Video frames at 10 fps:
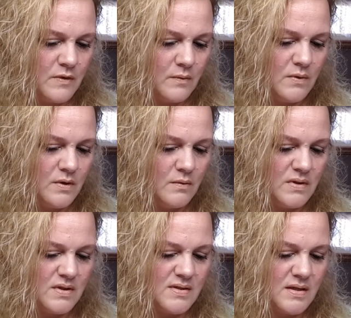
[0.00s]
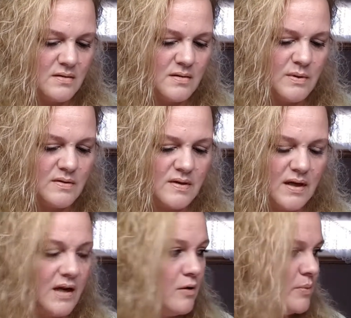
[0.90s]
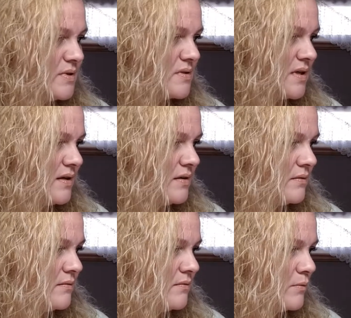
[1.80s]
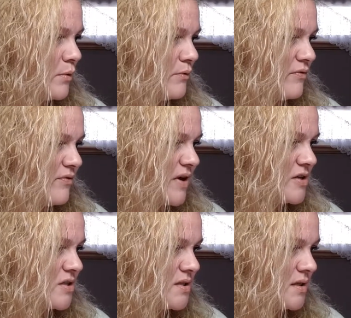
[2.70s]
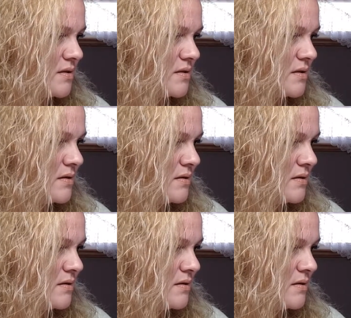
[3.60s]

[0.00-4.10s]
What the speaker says: I wonder what the scent smells like. I hope it's like fresh scent.